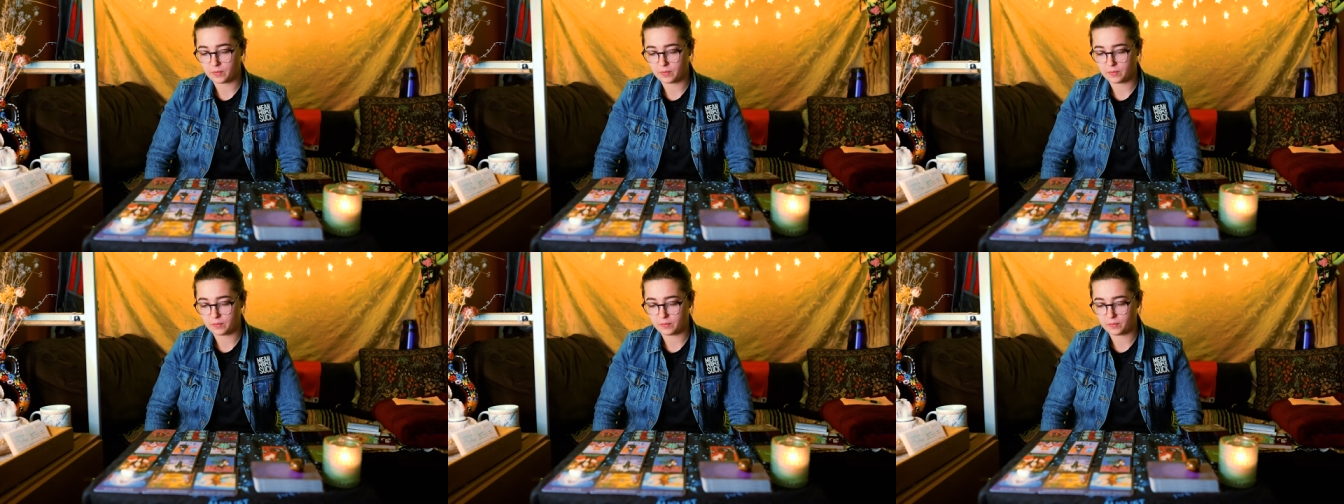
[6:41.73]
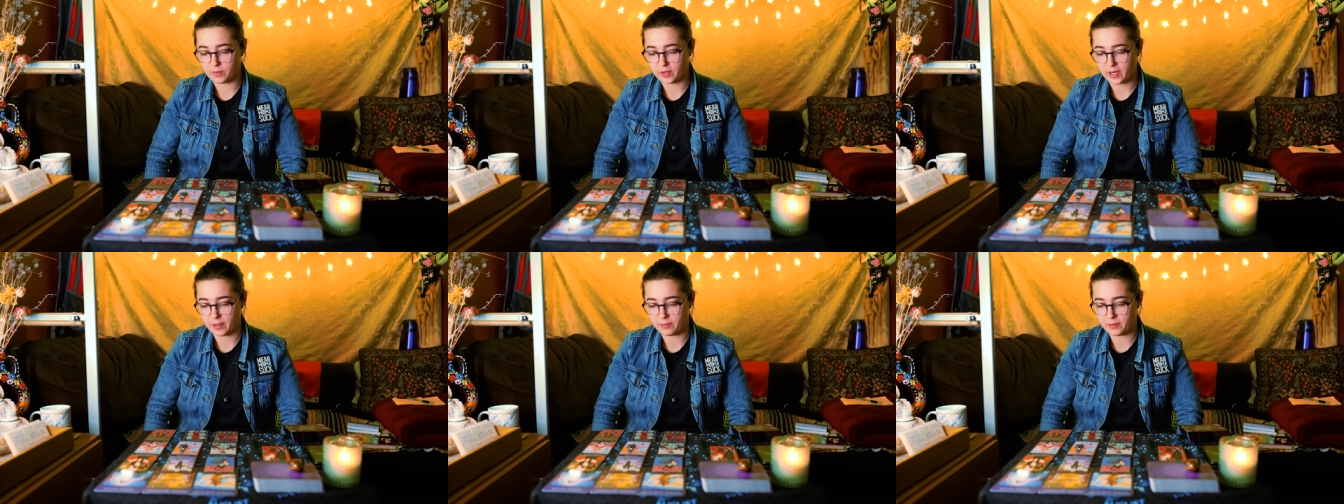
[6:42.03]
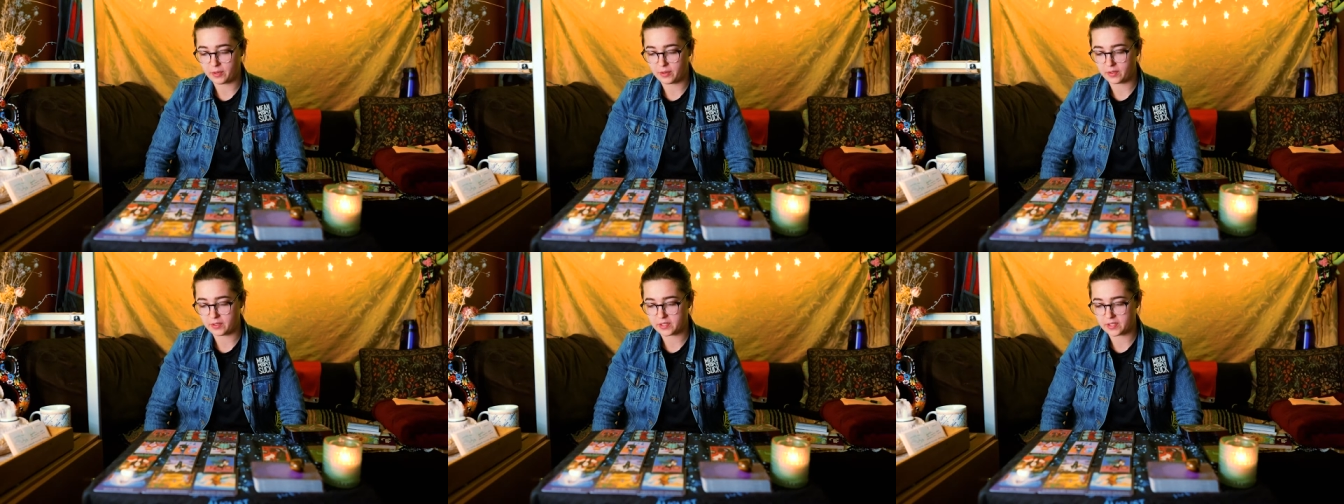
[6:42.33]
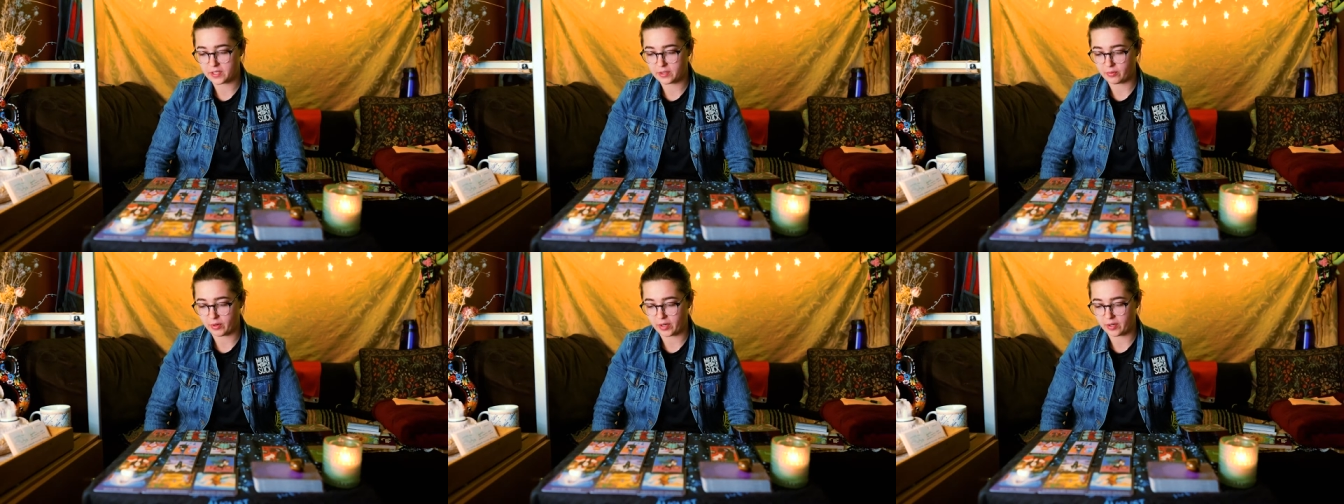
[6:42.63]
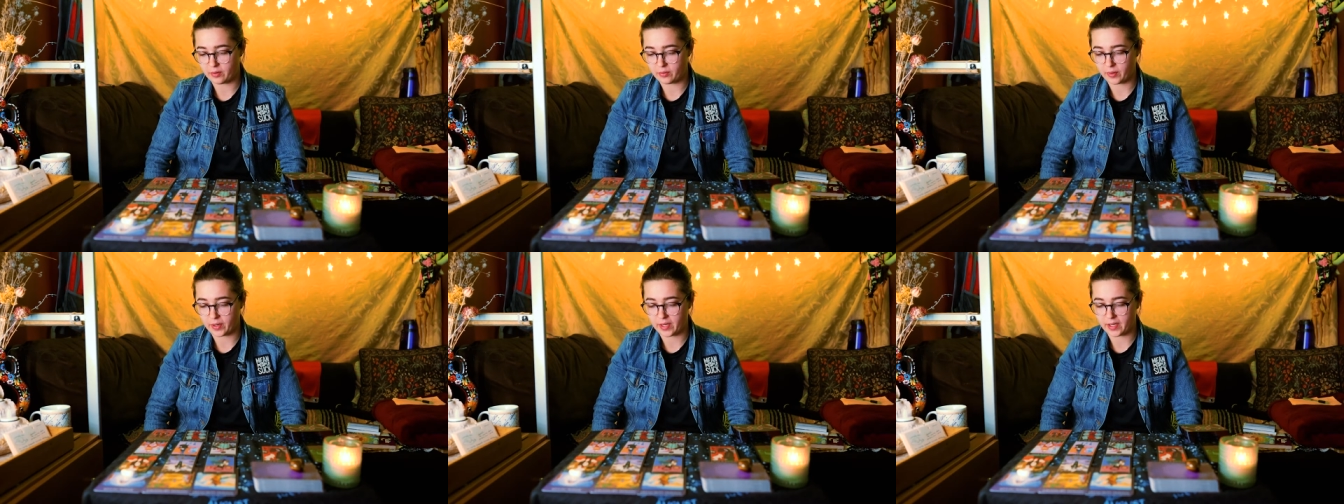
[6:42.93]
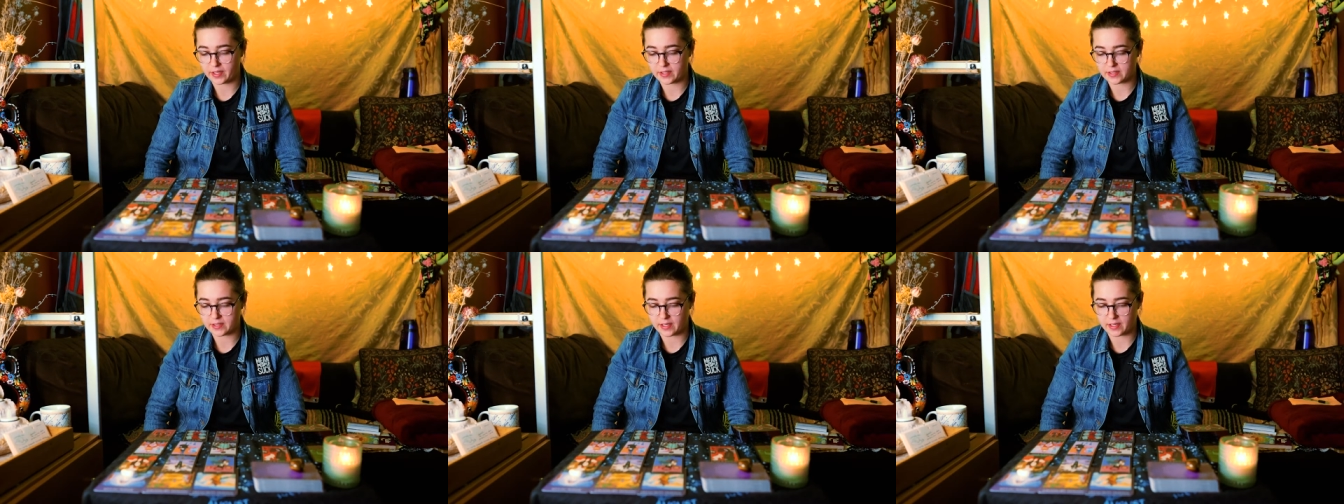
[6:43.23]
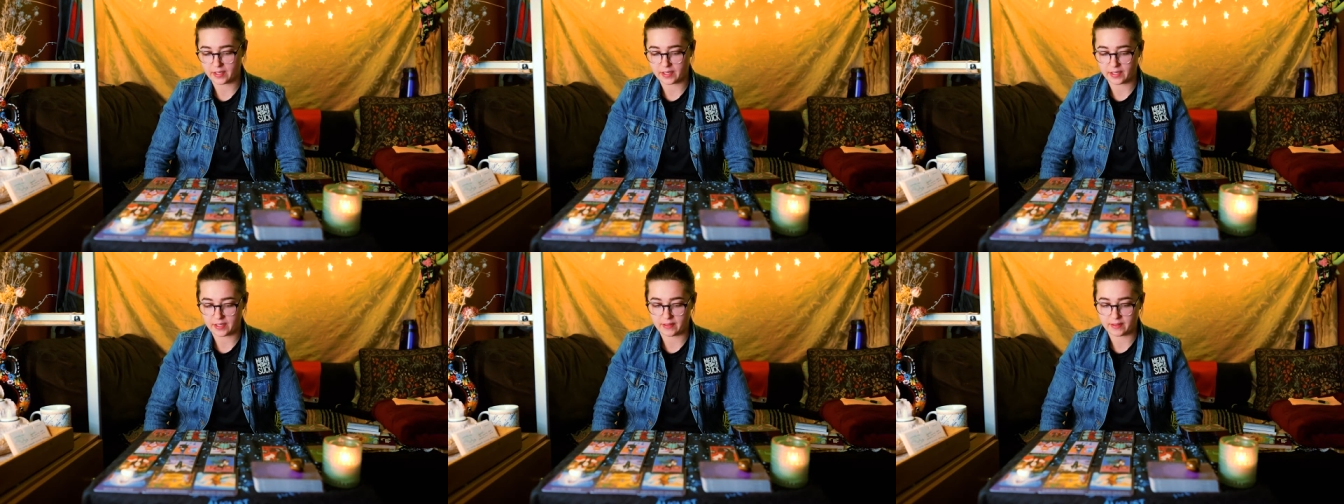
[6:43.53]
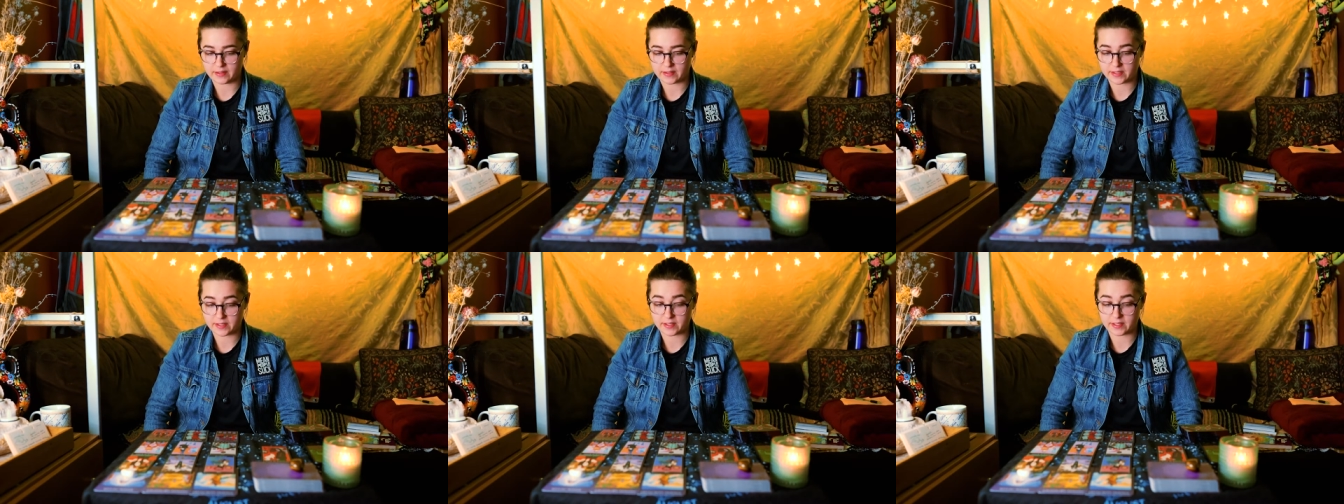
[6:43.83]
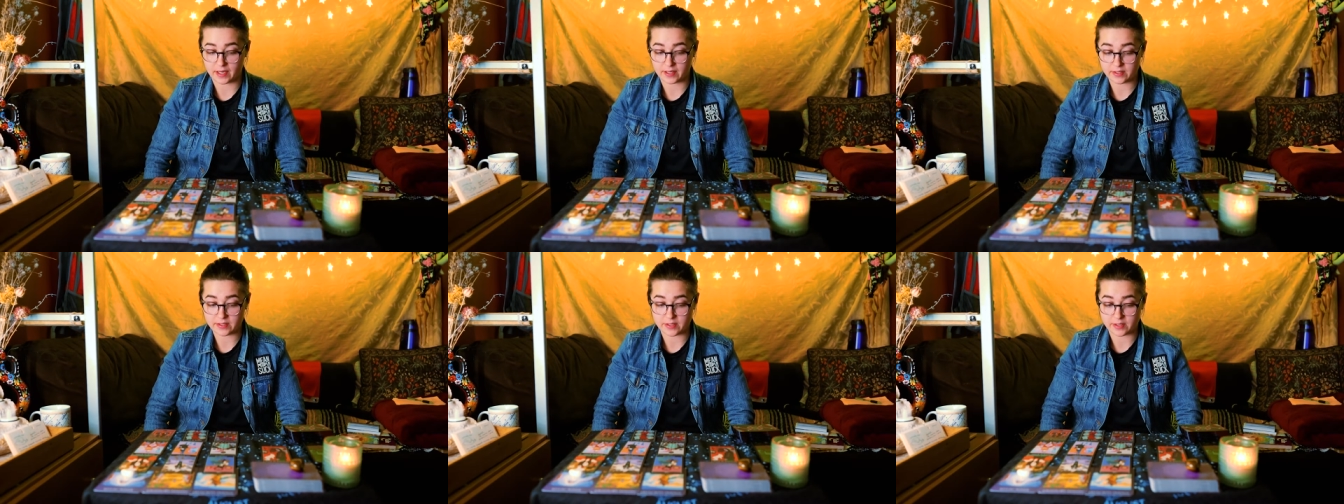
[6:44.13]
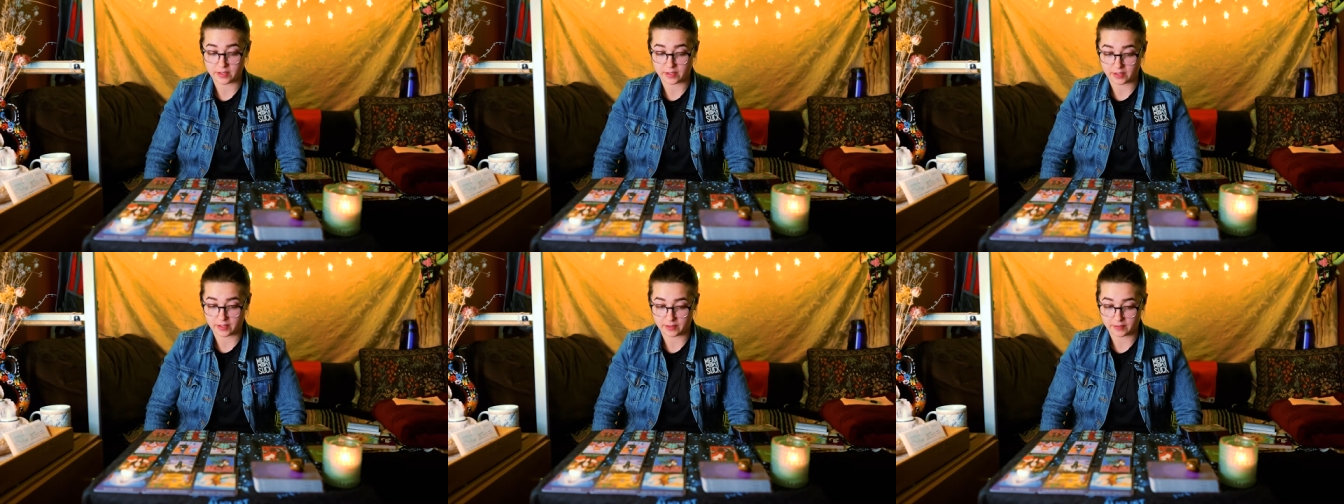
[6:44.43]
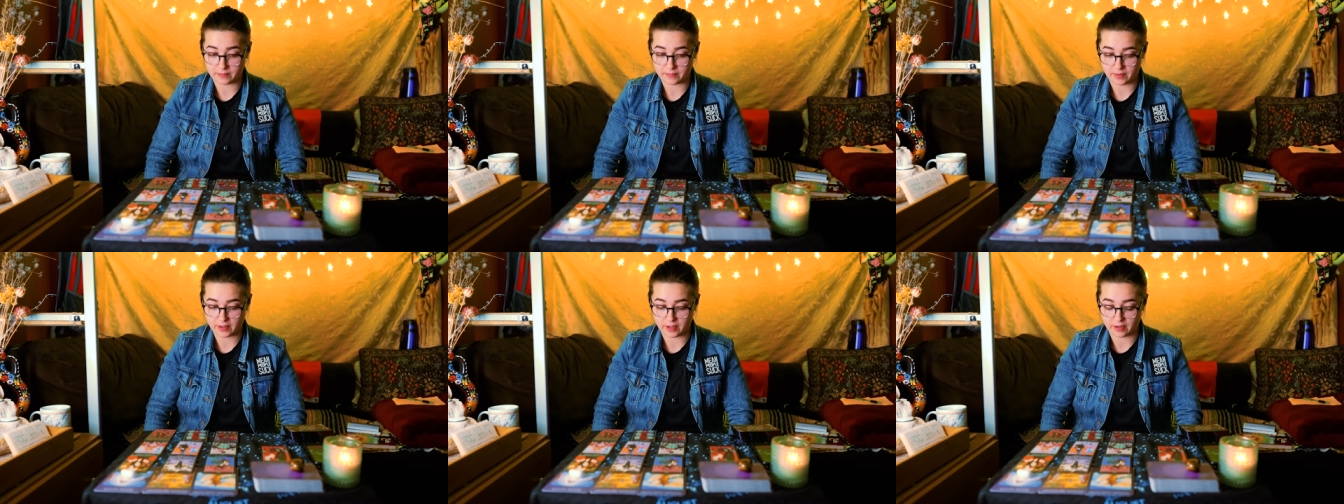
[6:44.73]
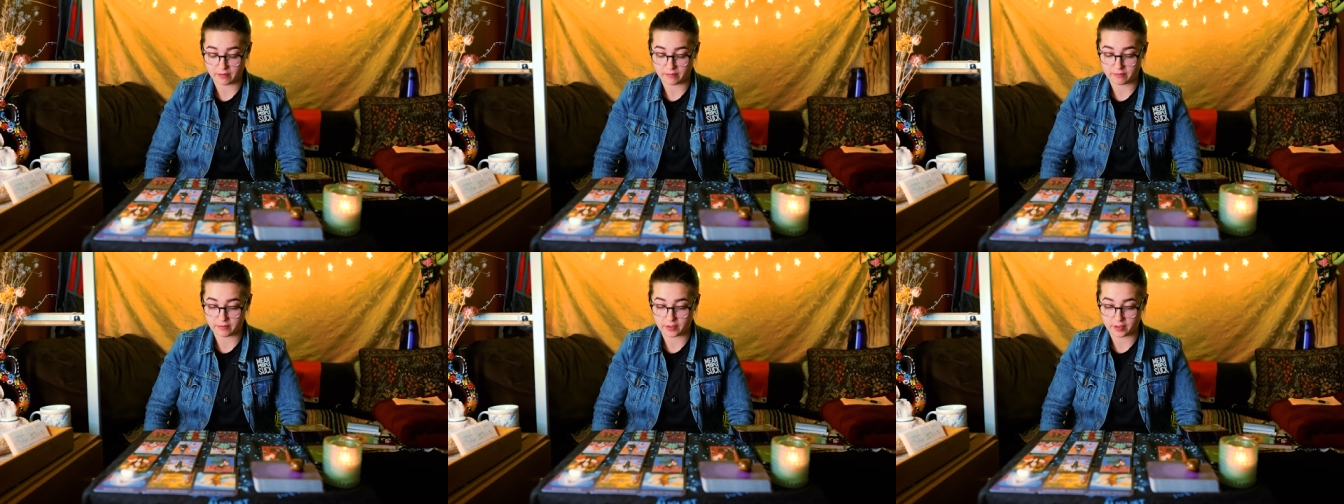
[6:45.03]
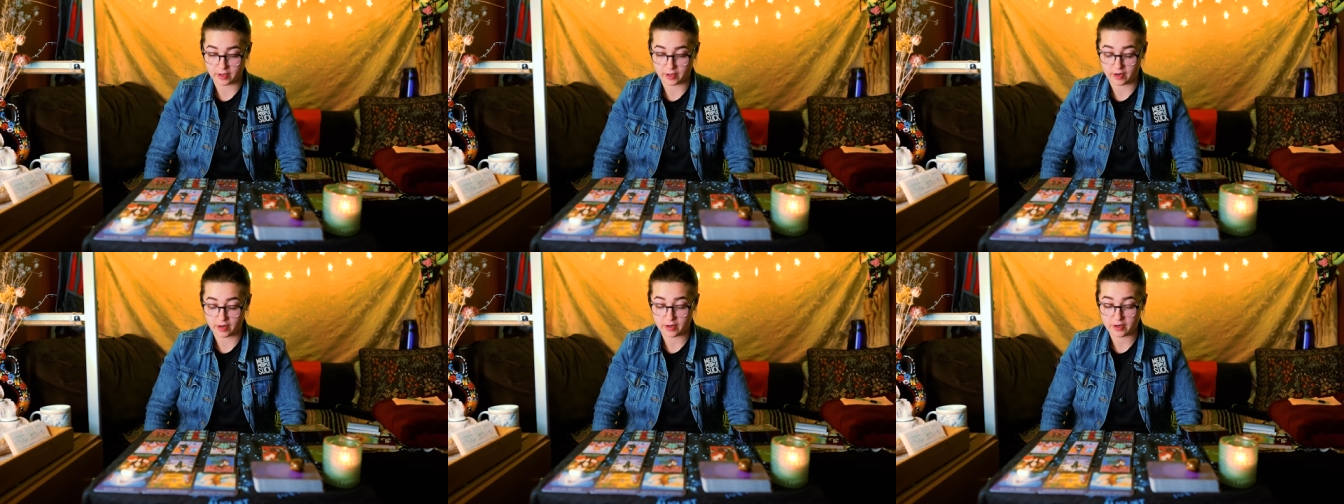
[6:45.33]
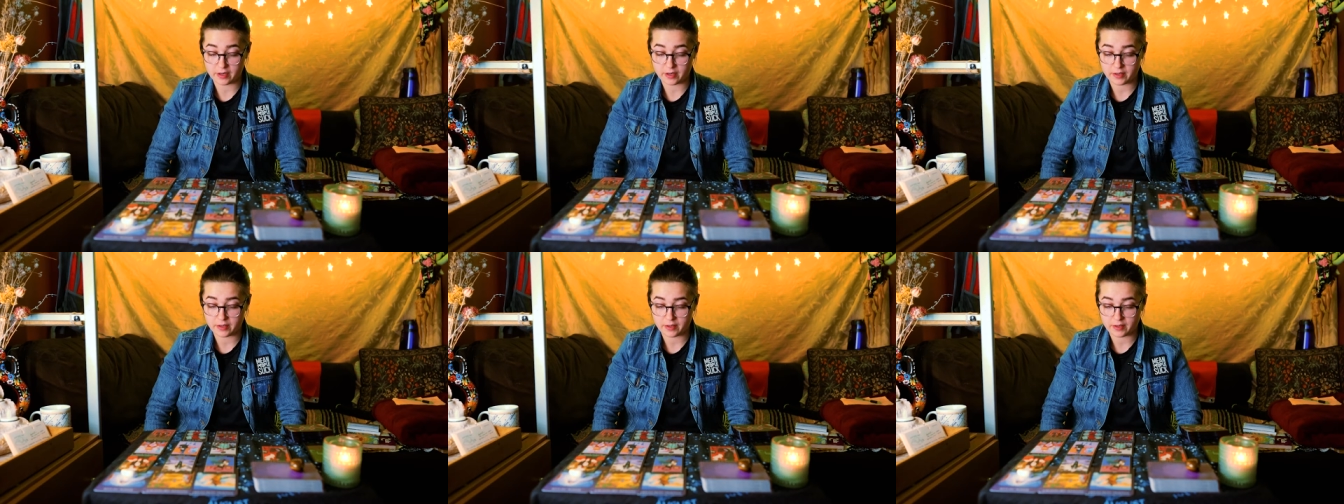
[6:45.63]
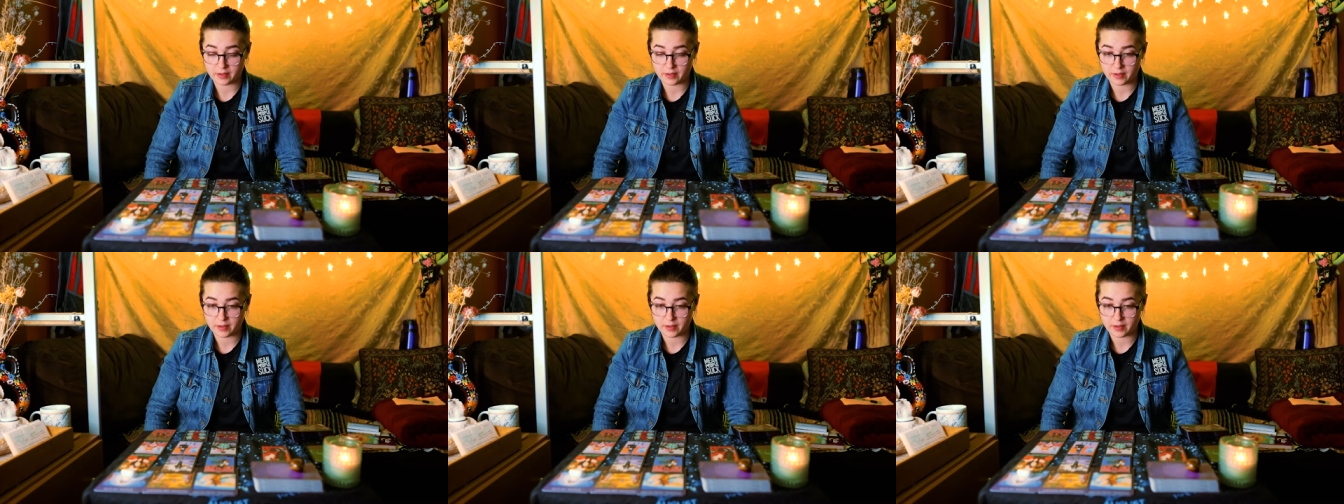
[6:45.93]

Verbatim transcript: What I'm noticing right away is that in the center of the card,